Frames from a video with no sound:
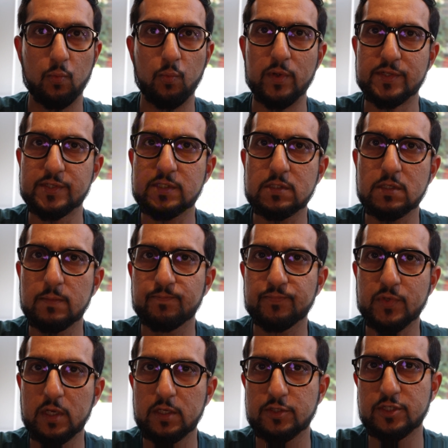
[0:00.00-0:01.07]
with some
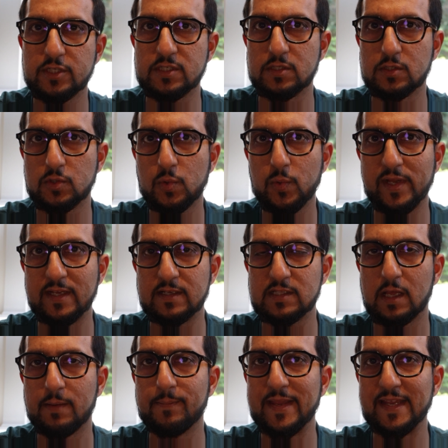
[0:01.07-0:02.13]
touches and tweaks
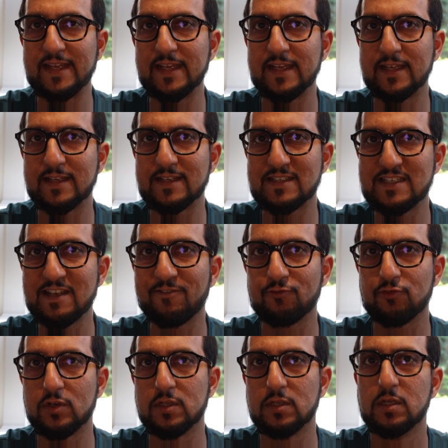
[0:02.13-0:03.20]
that make it
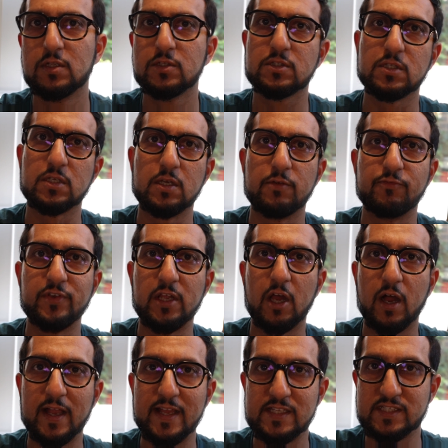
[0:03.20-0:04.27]
different to the
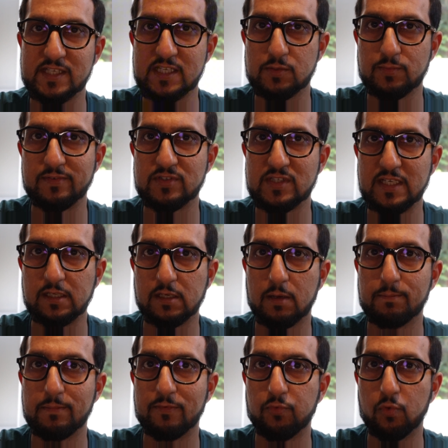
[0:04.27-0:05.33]
VR headsets we've seen
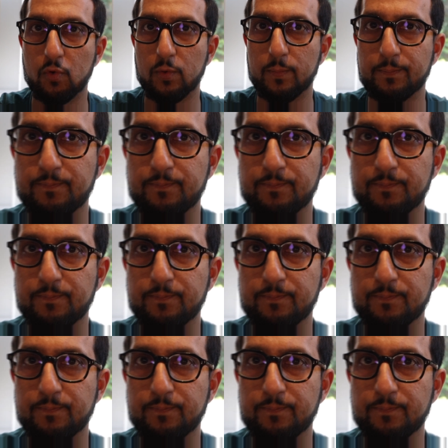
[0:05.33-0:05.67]
come before.